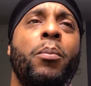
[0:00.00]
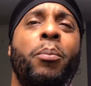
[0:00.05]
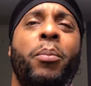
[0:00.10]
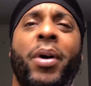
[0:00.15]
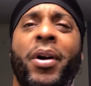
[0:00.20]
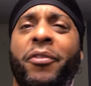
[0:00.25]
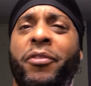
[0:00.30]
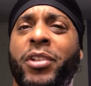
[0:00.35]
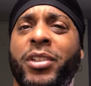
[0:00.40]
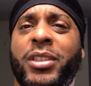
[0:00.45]

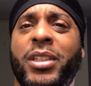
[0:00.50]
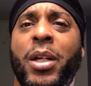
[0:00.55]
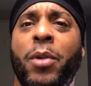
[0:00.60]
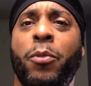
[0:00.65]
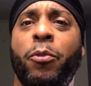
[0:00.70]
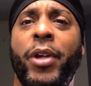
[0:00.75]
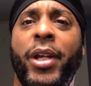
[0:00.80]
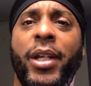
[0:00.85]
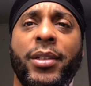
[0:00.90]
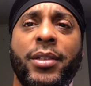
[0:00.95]
But for some
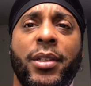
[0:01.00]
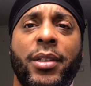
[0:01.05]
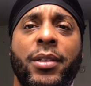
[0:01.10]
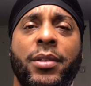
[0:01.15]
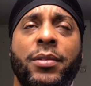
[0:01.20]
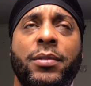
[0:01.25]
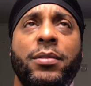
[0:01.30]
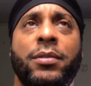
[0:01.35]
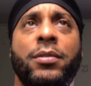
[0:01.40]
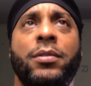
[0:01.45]
reason,
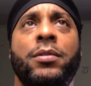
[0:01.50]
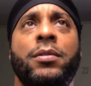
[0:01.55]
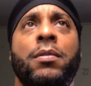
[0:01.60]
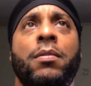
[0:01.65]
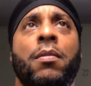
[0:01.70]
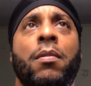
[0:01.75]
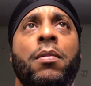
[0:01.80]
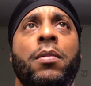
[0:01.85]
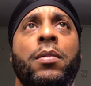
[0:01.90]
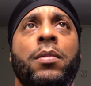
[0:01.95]

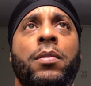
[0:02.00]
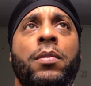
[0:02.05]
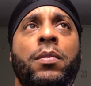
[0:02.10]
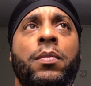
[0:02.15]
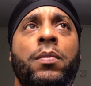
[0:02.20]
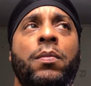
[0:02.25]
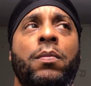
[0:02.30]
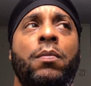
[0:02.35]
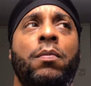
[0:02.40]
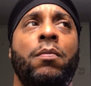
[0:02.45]

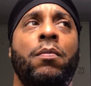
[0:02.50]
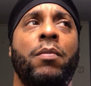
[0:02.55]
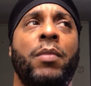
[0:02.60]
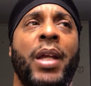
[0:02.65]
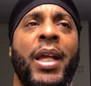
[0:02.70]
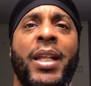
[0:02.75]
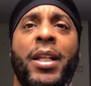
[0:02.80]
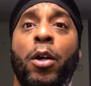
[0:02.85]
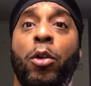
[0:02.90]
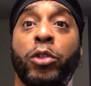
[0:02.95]

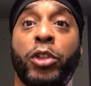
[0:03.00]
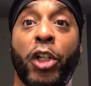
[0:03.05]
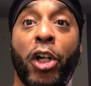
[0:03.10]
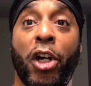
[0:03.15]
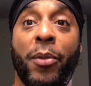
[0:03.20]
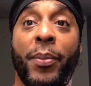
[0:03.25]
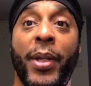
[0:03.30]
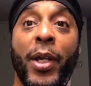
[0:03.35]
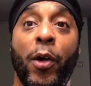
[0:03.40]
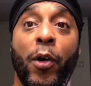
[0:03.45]
it don't turn me